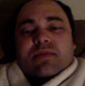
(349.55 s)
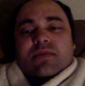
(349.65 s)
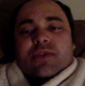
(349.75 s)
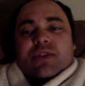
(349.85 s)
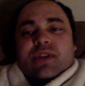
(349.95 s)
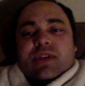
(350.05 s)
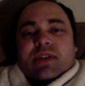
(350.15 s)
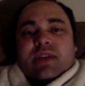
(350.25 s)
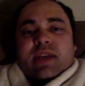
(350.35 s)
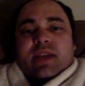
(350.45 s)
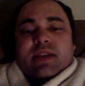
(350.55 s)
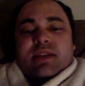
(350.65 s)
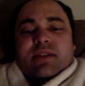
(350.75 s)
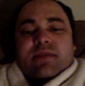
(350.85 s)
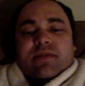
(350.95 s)
Just gonna take it
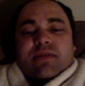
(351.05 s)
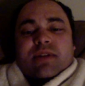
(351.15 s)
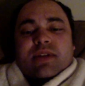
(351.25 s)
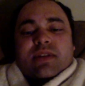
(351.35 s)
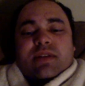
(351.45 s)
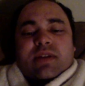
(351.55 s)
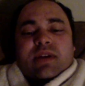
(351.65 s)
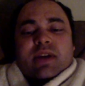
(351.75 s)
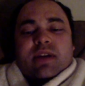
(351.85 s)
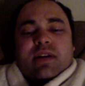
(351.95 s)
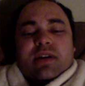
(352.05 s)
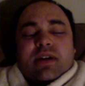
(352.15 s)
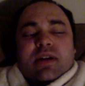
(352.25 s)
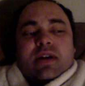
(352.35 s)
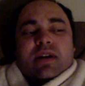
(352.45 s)
easy for the rest of the night.
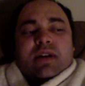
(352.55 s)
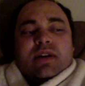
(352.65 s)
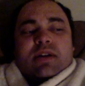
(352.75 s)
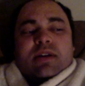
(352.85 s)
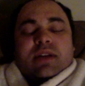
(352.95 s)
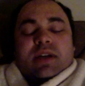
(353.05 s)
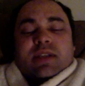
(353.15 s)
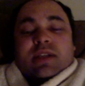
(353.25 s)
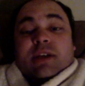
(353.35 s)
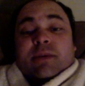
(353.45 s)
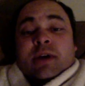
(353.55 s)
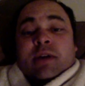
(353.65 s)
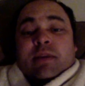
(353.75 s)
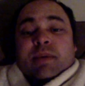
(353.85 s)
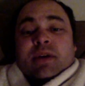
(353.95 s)
Like I said, I'll
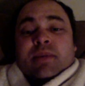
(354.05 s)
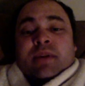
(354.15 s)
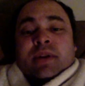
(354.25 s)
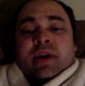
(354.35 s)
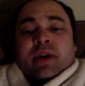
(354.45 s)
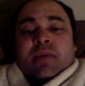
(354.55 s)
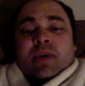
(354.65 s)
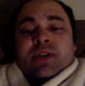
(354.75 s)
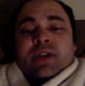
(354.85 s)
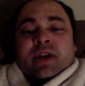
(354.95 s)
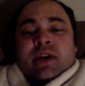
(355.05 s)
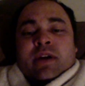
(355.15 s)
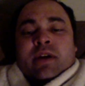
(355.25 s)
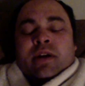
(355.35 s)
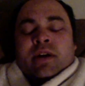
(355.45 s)
probably be up all night
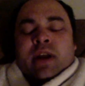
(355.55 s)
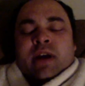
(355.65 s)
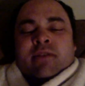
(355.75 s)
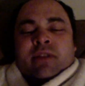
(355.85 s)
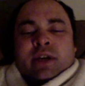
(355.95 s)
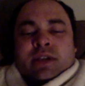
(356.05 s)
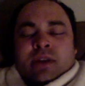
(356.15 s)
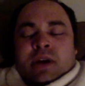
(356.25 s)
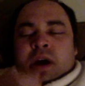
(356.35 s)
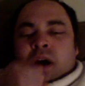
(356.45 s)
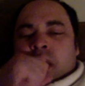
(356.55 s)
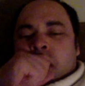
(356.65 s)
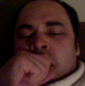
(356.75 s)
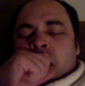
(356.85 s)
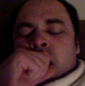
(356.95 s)
watching Netflix.
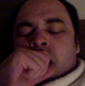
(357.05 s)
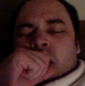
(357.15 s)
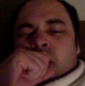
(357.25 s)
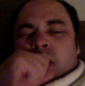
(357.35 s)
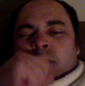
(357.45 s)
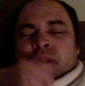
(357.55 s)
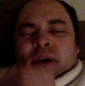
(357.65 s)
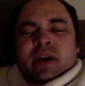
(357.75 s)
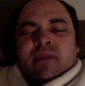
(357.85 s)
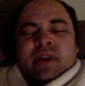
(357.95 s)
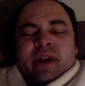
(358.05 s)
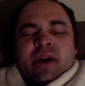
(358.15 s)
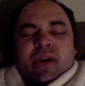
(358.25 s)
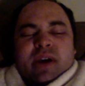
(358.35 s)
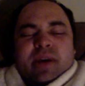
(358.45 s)
We're playing a
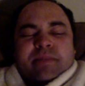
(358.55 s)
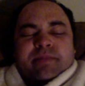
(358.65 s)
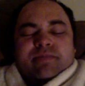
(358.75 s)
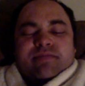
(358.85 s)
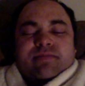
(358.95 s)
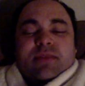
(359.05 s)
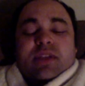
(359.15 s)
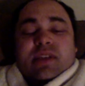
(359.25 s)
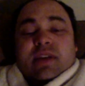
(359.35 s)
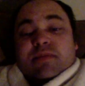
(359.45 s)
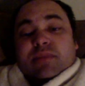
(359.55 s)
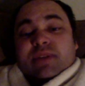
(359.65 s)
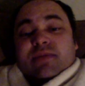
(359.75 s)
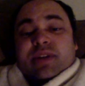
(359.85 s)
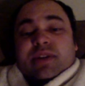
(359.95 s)
video game. Because I haven't
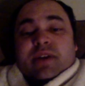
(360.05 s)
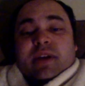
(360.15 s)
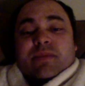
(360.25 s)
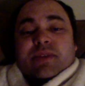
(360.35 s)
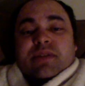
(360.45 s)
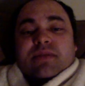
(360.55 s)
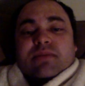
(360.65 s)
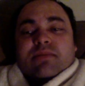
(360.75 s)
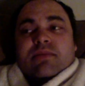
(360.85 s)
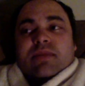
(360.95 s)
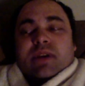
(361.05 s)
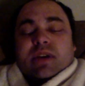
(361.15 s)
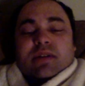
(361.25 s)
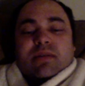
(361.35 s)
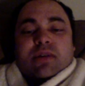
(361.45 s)
played video games in, like,
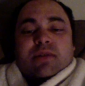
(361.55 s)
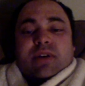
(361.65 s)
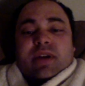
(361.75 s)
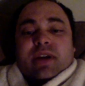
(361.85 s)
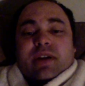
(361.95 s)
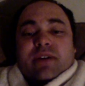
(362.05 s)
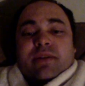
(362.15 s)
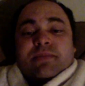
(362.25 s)
over a year.